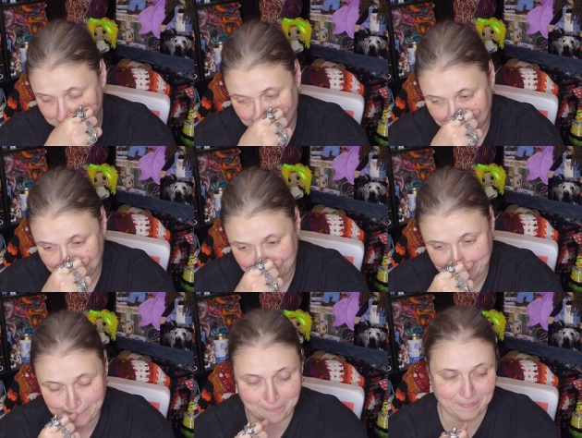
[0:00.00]
uh,
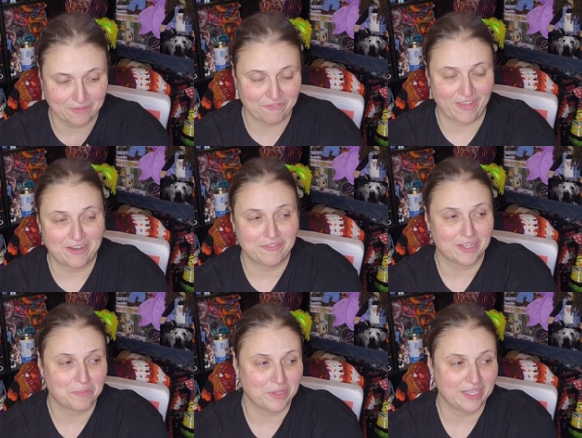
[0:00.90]

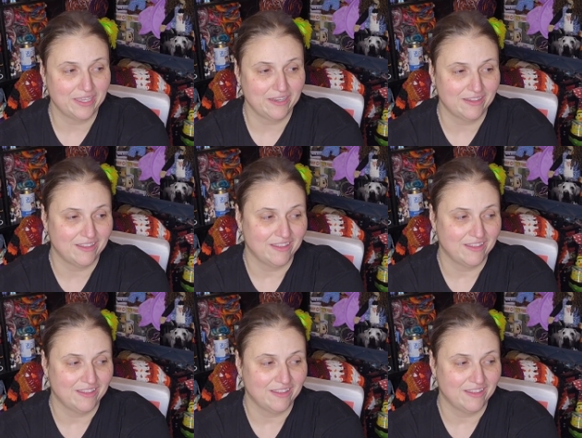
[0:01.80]
fanfic blanket.